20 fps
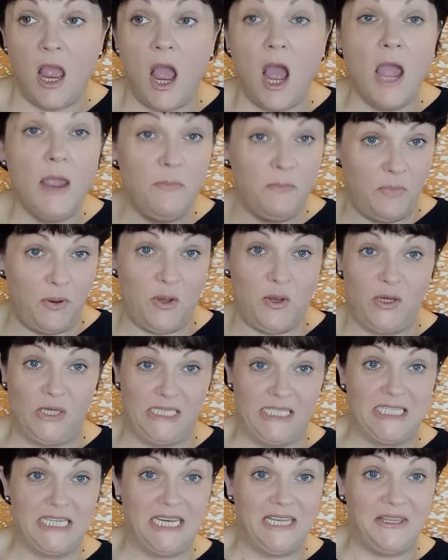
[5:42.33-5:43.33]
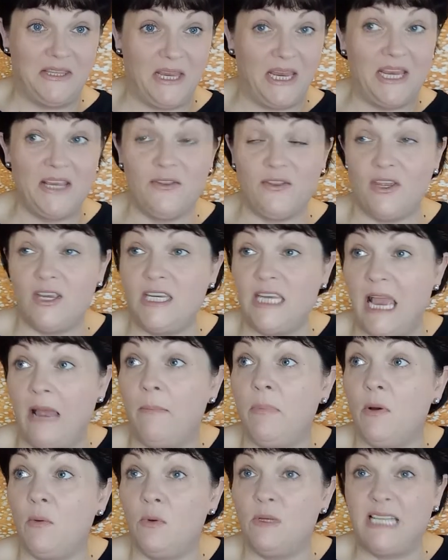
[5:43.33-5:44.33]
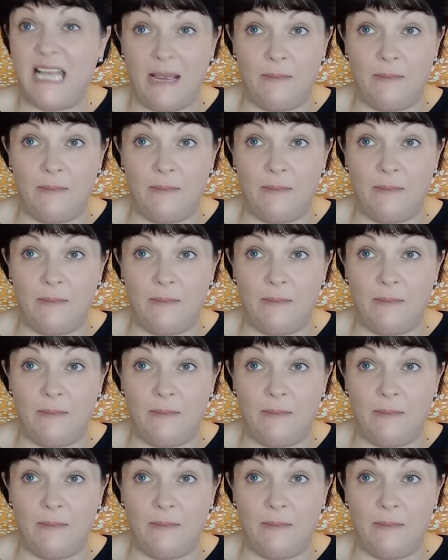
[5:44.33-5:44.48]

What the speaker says: I personally think that Yabba was